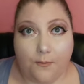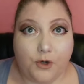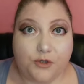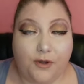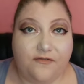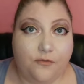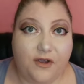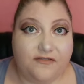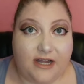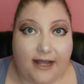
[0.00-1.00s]
which
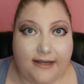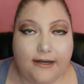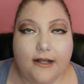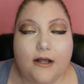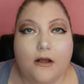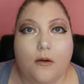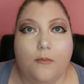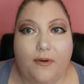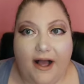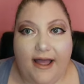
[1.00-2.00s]
we've done.
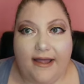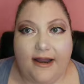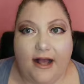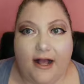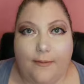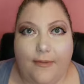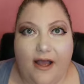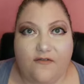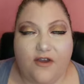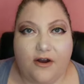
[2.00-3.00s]
But
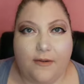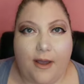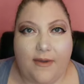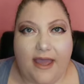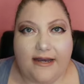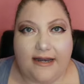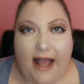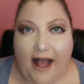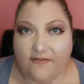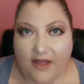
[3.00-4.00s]
I figured it might be handy to
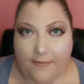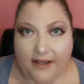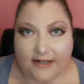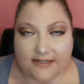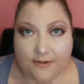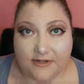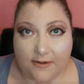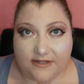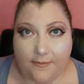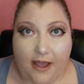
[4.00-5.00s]
have that, because
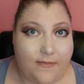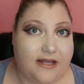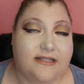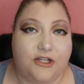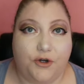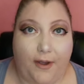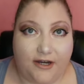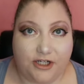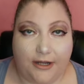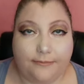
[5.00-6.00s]
sometimes that might be a
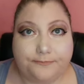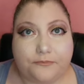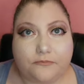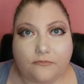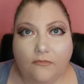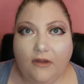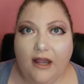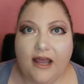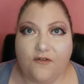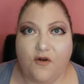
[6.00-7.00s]
situation.
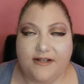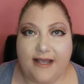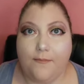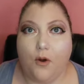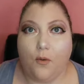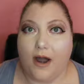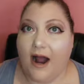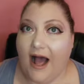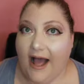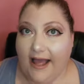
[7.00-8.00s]
Like, for example,
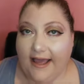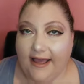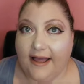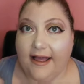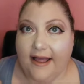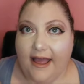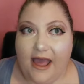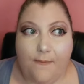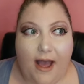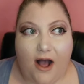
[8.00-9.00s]
where I
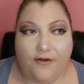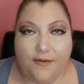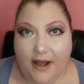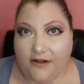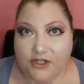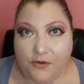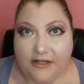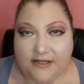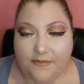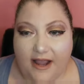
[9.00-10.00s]
am out and about
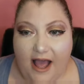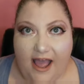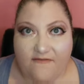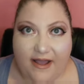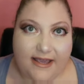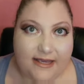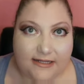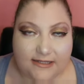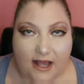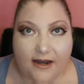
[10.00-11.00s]
doing something, I have my
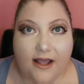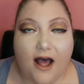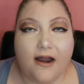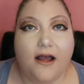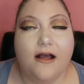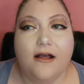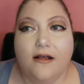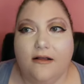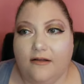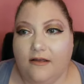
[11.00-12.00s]
keys, yada yada,
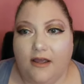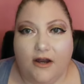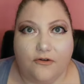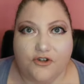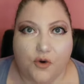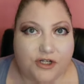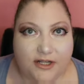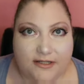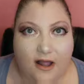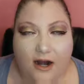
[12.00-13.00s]
you know, George
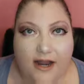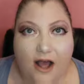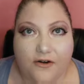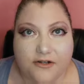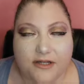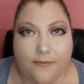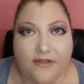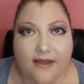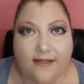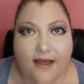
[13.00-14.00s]
gets locked out or
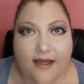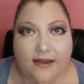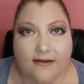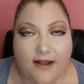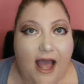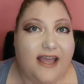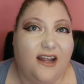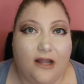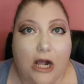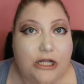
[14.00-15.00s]
something, then I can
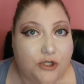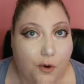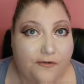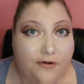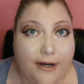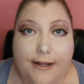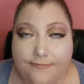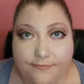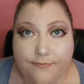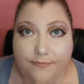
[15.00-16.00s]
unlock the door for
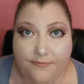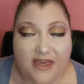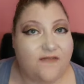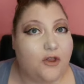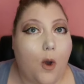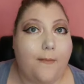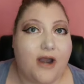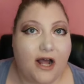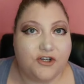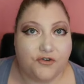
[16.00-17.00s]
him, even though I'm
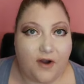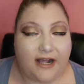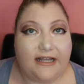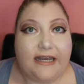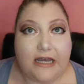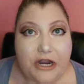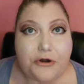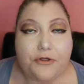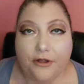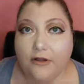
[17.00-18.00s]
not directly
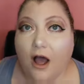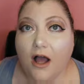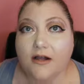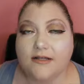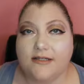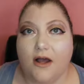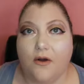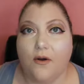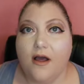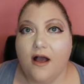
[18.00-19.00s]
near the lock.
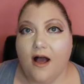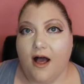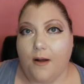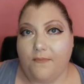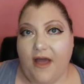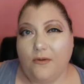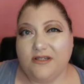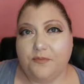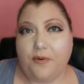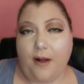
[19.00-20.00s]
So that
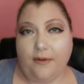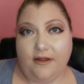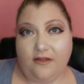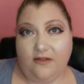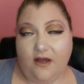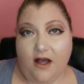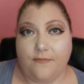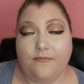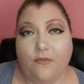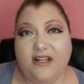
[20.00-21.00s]
was probably
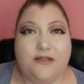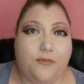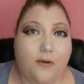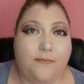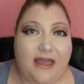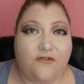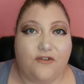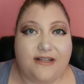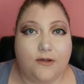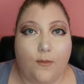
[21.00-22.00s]
was the main
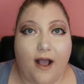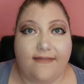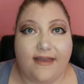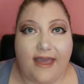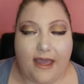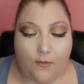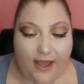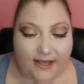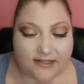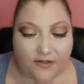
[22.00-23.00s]
reason we got the
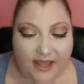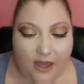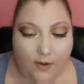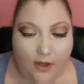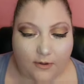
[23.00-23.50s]
Gateway. So the Gateway